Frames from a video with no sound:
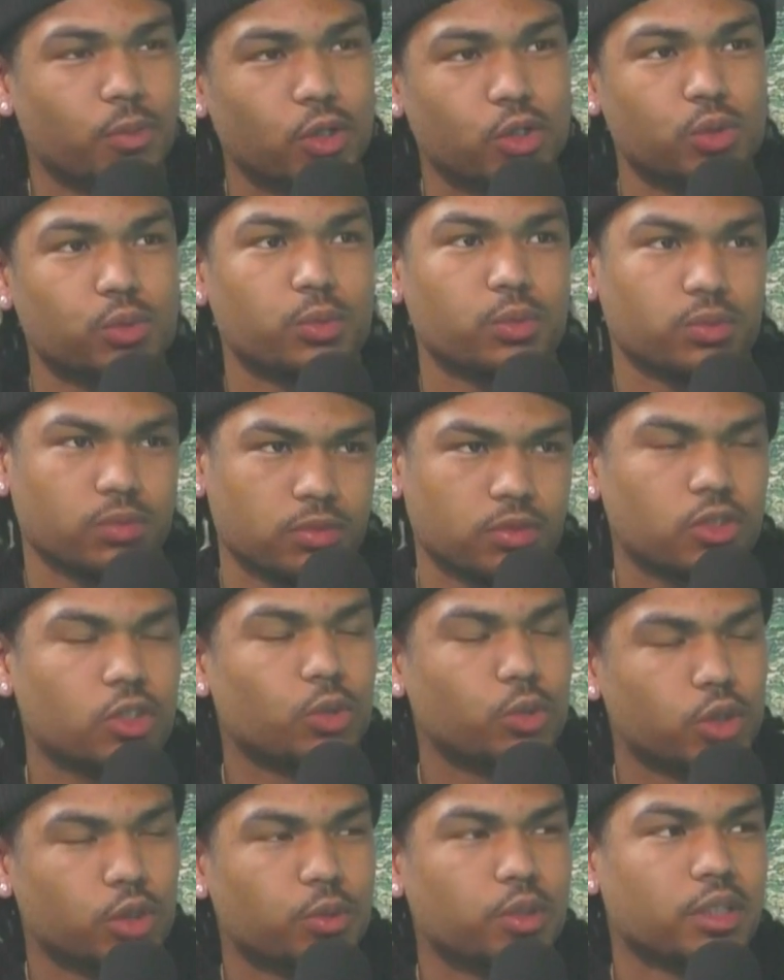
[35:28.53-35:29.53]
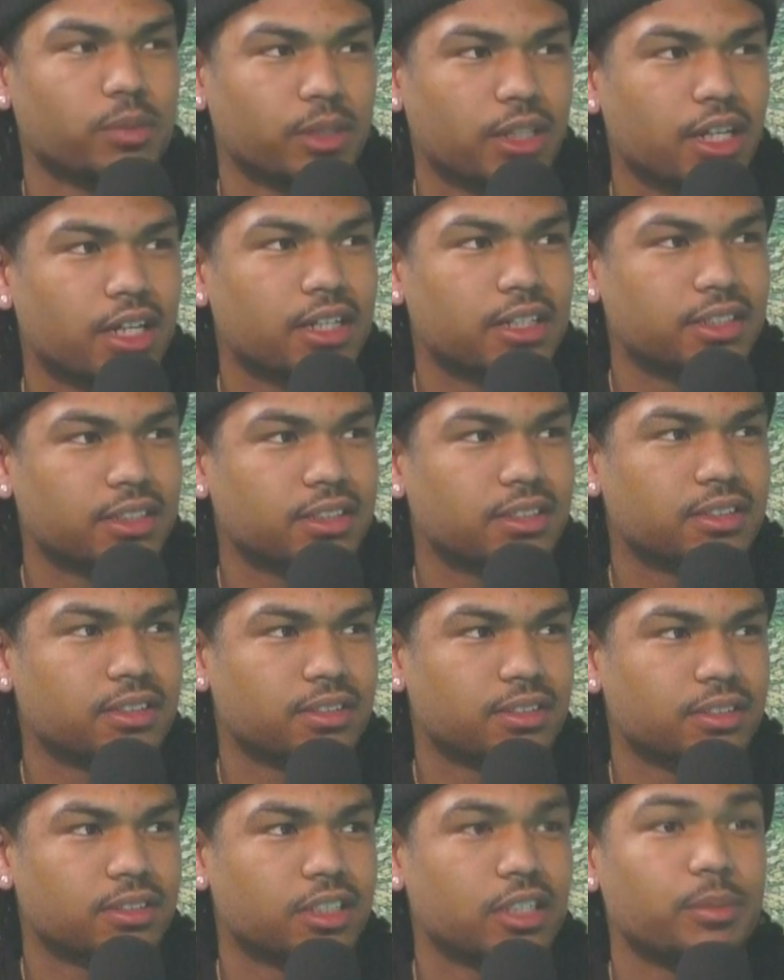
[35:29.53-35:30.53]
working with him a lot.
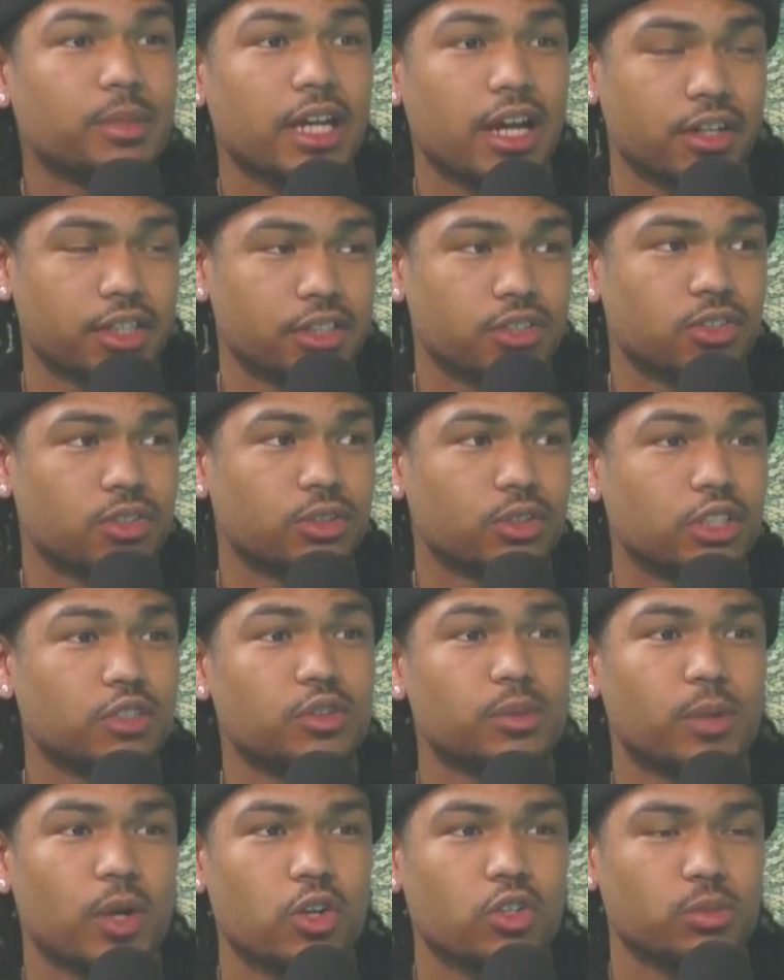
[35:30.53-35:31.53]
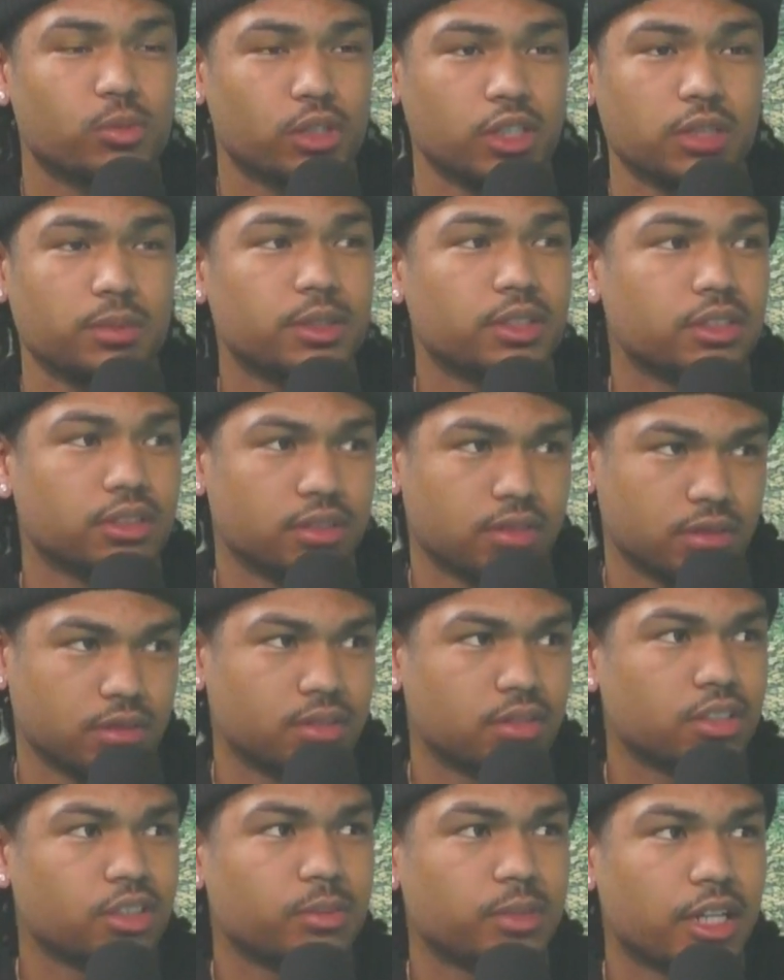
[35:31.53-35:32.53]
He be out here too. He's from Baltimore. He be
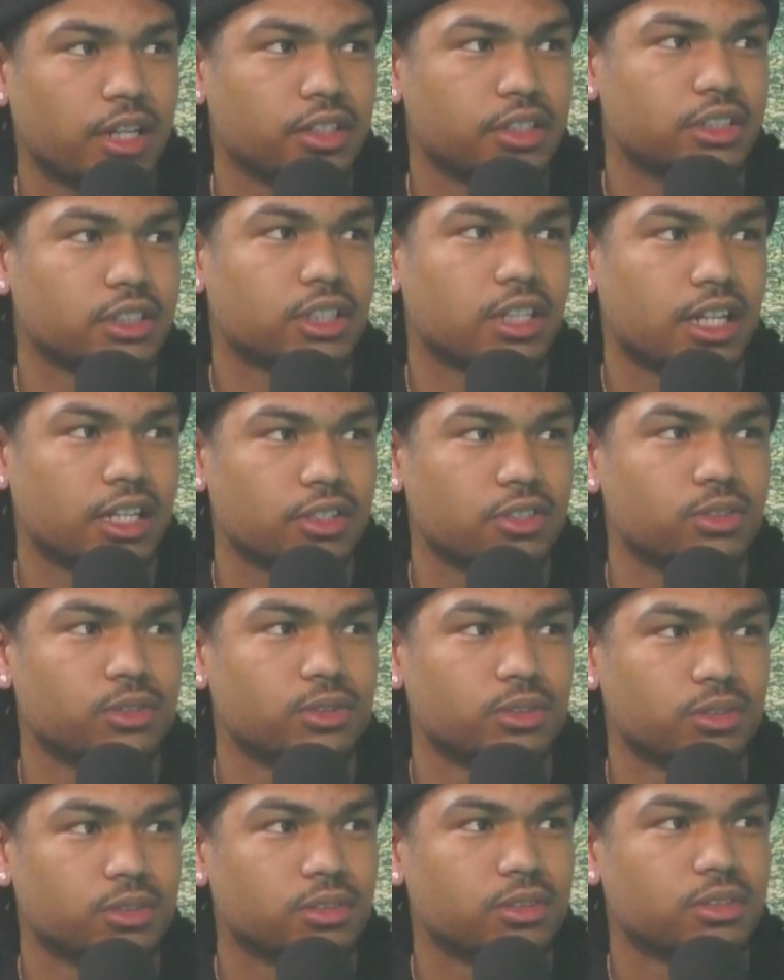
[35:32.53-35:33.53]
out here a lot too.